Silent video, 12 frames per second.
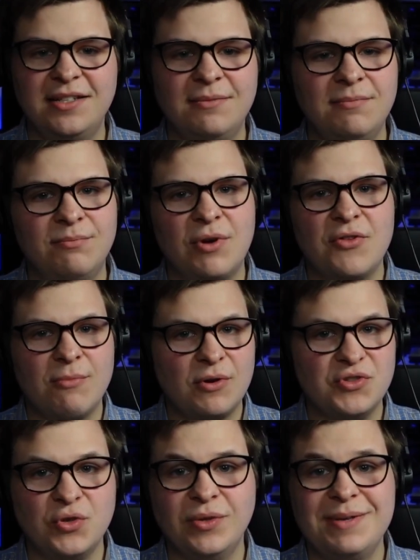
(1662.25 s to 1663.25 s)
Brother
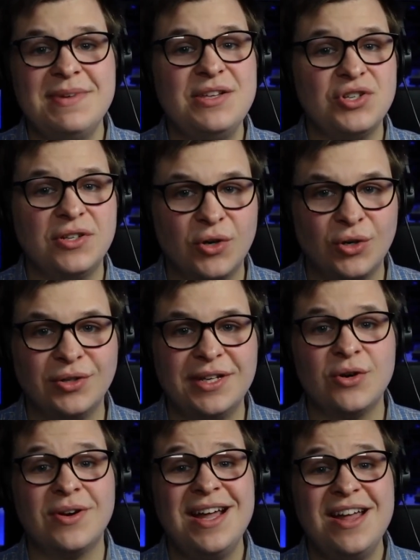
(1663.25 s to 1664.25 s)
Marzulli mentioned
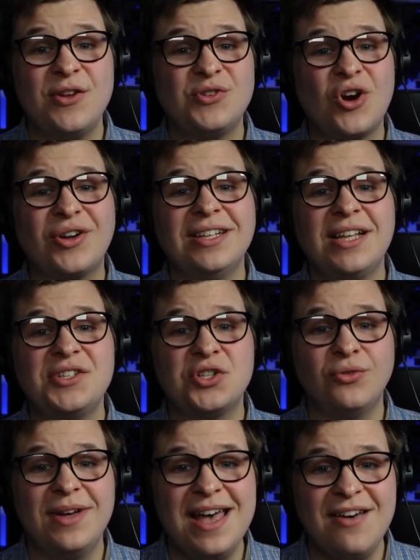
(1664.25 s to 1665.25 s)
earlier, there's
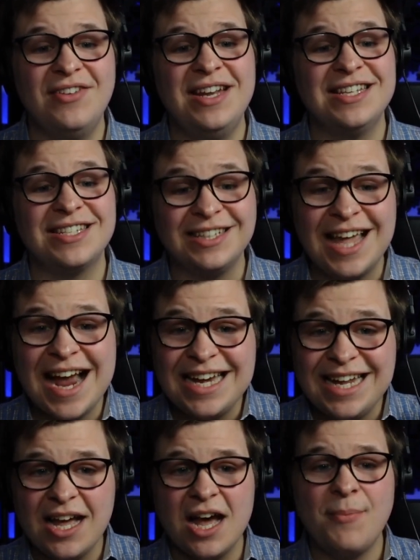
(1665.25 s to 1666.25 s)
archaeological evidence
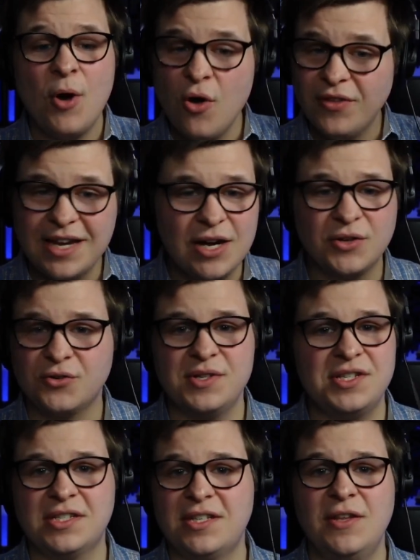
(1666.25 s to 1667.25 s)
lining up all the
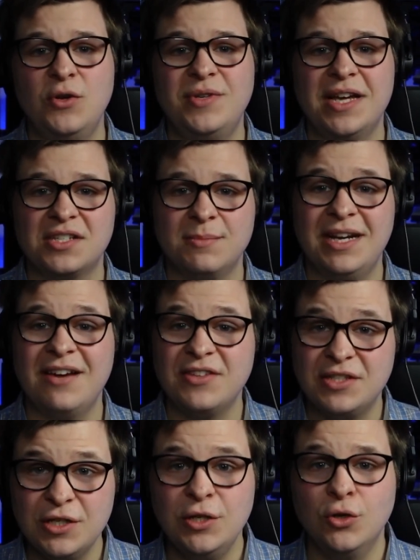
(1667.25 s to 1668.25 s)
characteristics in the New Testament of the
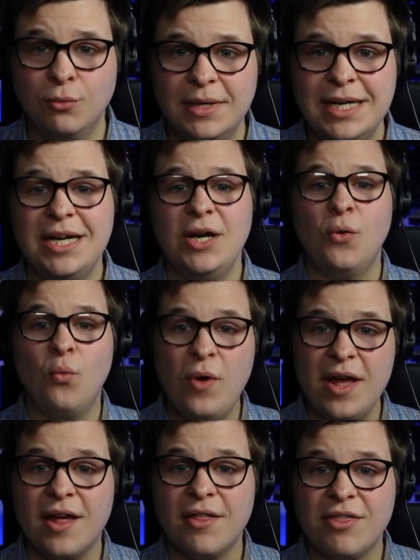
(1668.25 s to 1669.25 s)
tomb
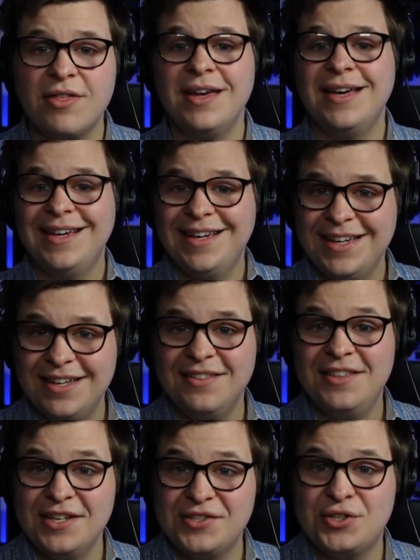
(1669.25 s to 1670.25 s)
with
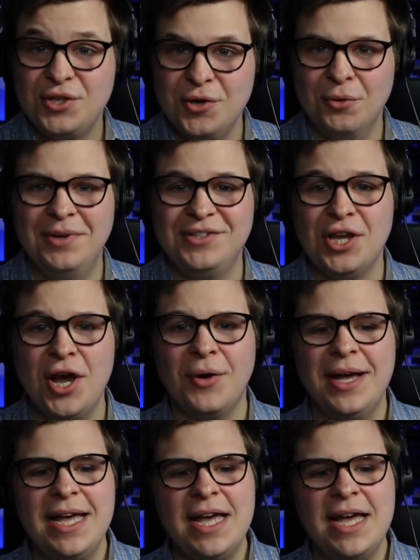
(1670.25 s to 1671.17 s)
this tomb. So